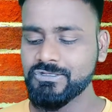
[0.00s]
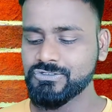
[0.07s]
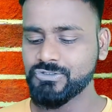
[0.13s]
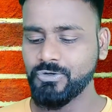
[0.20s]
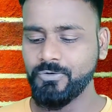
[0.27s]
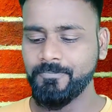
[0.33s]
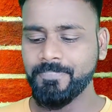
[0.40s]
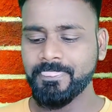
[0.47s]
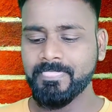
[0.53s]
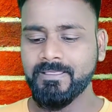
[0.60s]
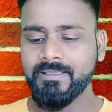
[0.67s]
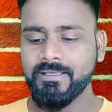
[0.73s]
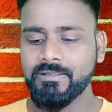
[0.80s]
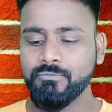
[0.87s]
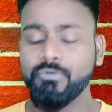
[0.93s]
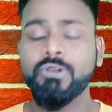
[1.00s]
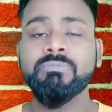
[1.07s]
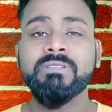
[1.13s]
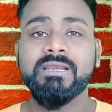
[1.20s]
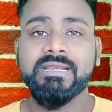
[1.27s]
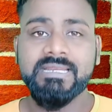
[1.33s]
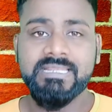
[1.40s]
So one
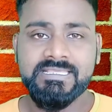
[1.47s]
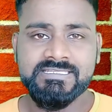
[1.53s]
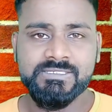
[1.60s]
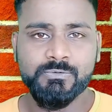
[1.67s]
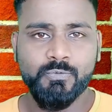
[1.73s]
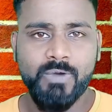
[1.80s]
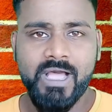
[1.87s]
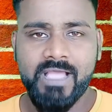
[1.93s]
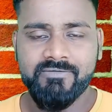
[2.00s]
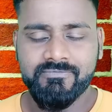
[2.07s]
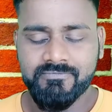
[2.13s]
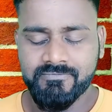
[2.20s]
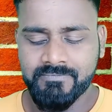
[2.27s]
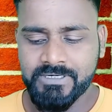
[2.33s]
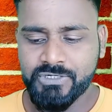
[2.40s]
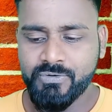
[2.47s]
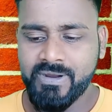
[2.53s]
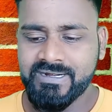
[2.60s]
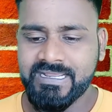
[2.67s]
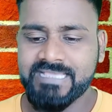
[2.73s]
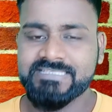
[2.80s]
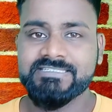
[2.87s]
of the reasons why
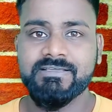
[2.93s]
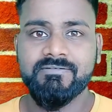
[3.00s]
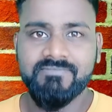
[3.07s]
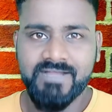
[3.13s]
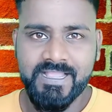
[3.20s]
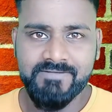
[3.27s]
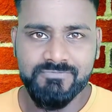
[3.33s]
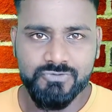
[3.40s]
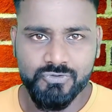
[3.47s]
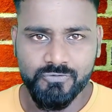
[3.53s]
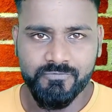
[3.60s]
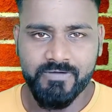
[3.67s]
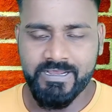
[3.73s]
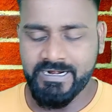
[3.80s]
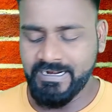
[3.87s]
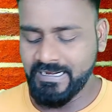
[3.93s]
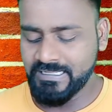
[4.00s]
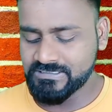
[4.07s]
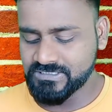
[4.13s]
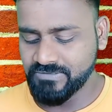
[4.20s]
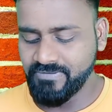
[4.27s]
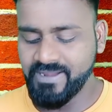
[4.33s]
Bitcoin has survived so far and
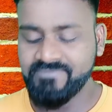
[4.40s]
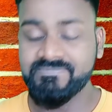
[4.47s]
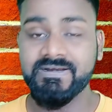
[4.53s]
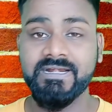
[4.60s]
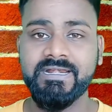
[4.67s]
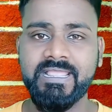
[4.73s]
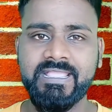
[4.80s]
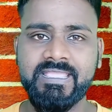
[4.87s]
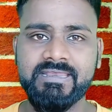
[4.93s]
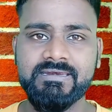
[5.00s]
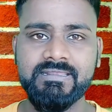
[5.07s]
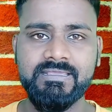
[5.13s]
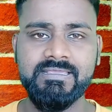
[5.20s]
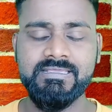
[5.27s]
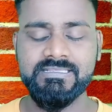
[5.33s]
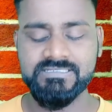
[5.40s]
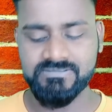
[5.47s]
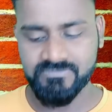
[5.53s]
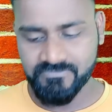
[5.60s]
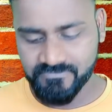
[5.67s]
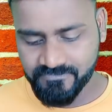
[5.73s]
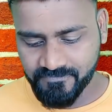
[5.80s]
has survived a decade
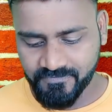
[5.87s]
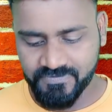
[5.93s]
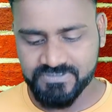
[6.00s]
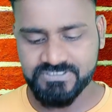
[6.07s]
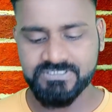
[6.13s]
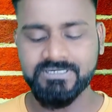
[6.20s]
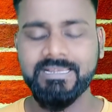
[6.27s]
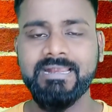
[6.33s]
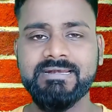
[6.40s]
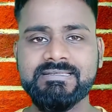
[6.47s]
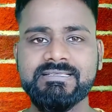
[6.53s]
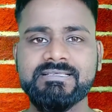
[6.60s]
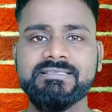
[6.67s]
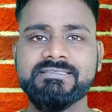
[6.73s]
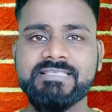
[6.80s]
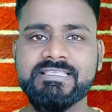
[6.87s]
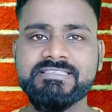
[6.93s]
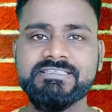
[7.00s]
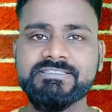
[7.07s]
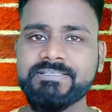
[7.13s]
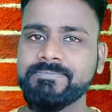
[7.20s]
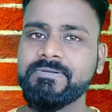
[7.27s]
is first its
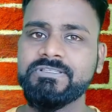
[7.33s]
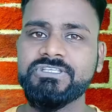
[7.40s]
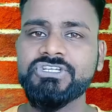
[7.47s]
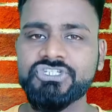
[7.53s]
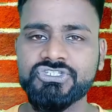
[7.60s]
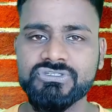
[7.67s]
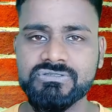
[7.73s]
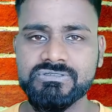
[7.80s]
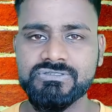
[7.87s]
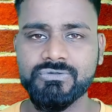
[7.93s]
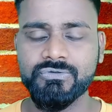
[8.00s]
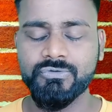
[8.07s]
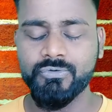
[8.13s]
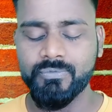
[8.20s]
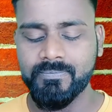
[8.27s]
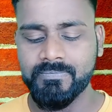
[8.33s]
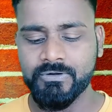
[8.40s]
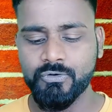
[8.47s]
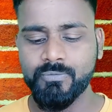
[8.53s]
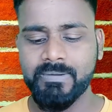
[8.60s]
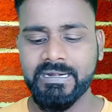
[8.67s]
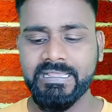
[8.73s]
censorship resistance. So though
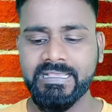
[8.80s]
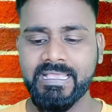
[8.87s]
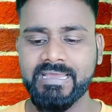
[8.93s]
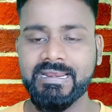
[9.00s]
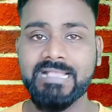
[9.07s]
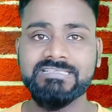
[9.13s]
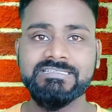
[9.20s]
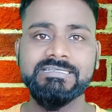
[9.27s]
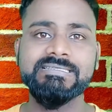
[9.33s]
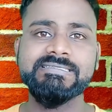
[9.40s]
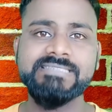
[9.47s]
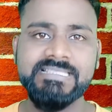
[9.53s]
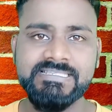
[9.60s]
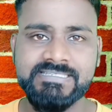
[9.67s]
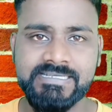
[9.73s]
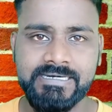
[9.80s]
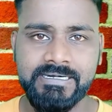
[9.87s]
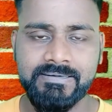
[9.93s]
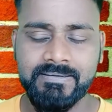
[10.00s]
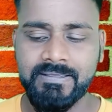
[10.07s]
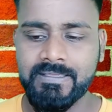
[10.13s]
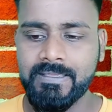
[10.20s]
nobody can actually censor
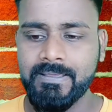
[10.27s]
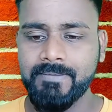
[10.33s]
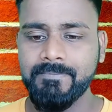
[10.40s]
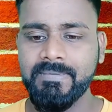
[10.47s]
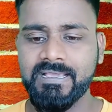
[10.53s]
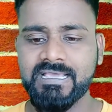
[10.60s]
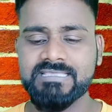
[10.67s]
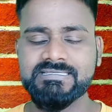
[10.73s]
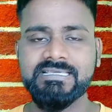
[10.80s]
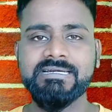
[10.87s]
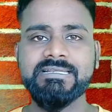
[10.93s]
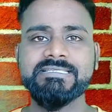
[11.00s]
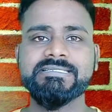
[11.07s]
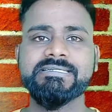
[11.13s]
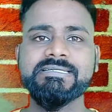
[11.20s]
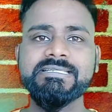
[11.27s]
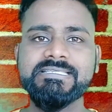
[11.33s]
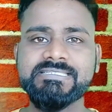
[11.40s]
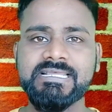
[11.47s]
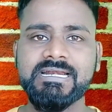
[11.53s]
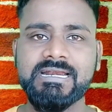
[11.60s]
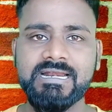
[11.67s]
it because it is
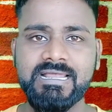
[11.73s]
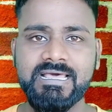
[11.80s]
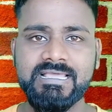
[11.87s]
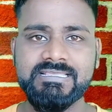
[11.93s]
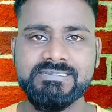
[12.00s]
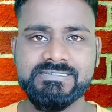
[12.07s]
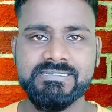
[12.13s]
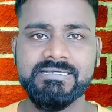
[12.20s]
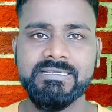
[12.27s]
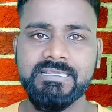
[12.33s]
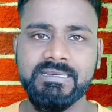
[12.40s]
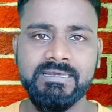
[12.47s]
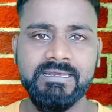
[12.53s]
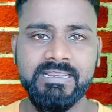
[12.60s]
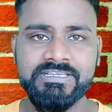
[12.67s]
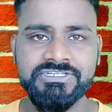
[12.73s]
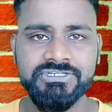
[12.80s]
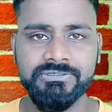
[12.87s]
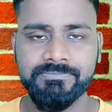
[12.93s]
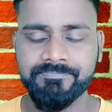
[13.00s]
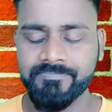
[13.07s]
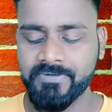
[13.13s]
decentralized in
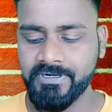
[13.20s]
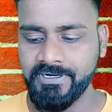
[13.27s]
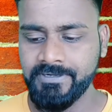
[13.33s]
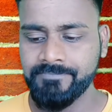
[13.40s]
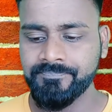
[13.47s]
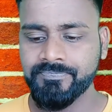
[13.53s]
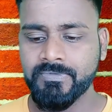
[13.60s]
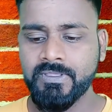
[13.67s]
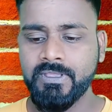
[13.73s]
nature, right?